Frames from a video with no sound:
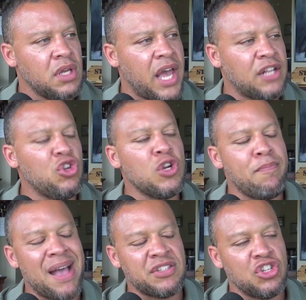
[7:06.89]
and do the
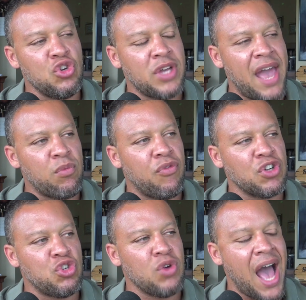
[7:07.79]
best that you can with
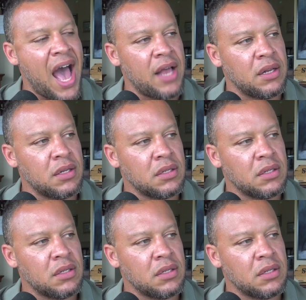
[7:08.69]
what you got,